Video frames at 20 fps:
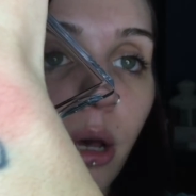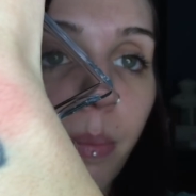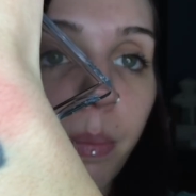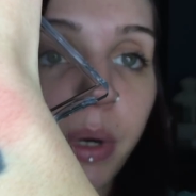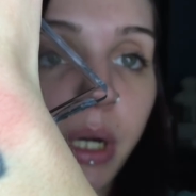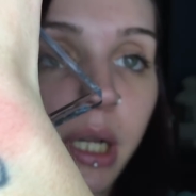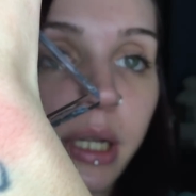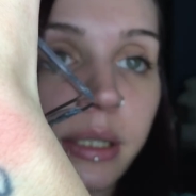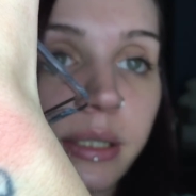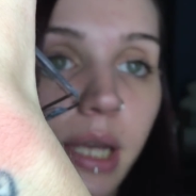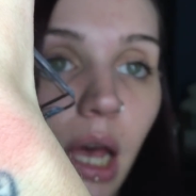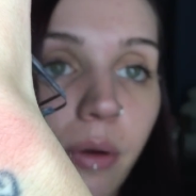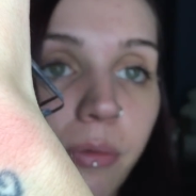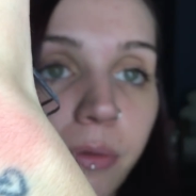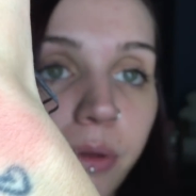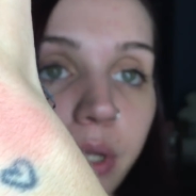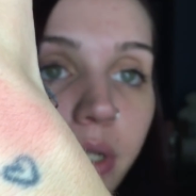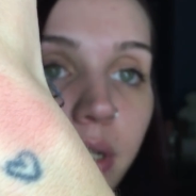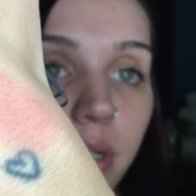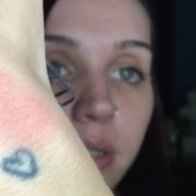but it
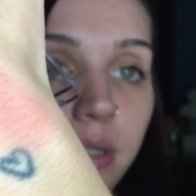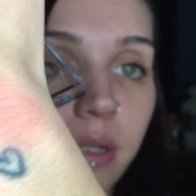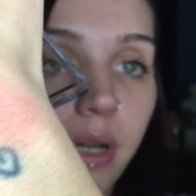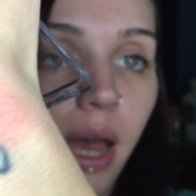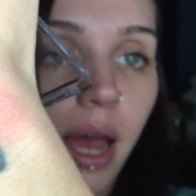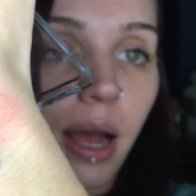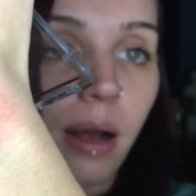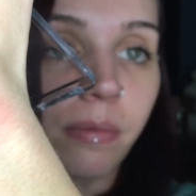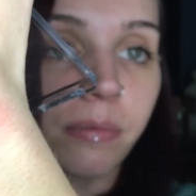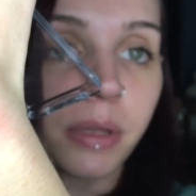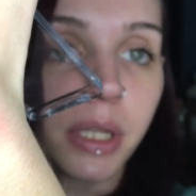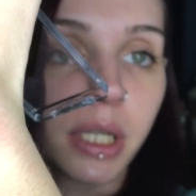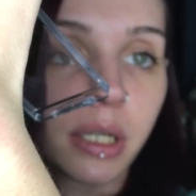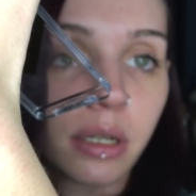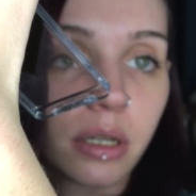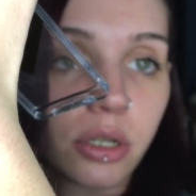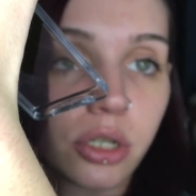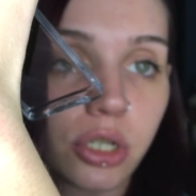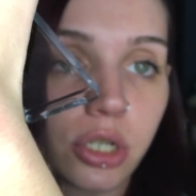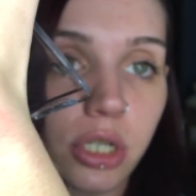definitely doesn't have like
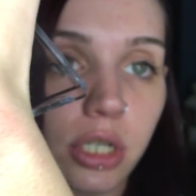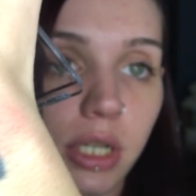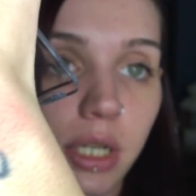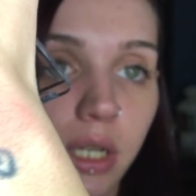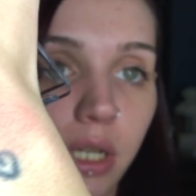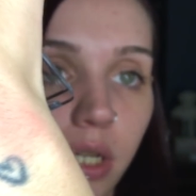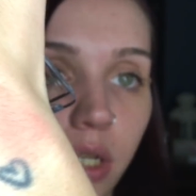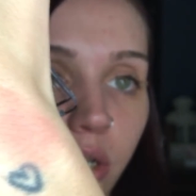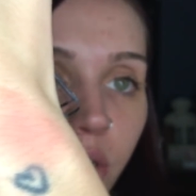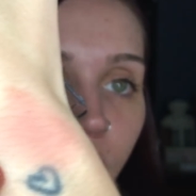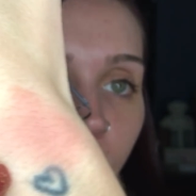a sheen